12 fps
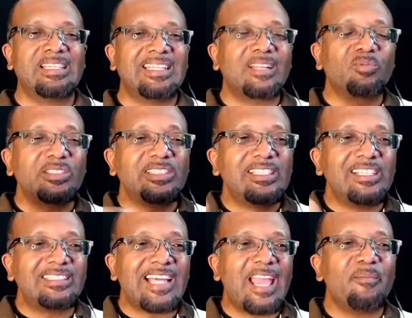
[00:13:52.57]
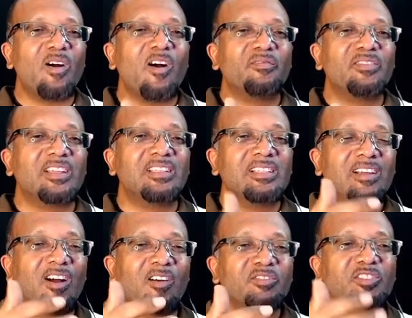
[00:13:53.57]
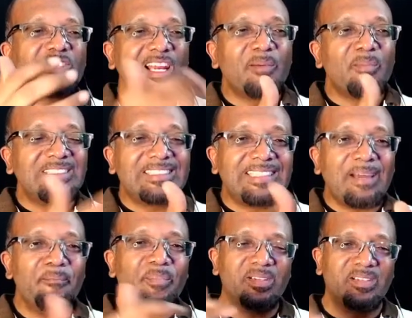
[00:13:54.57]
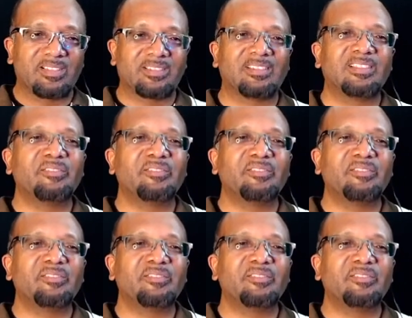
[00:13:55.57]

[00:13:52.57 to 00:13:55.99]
That was in the time of the of Solomon's temple,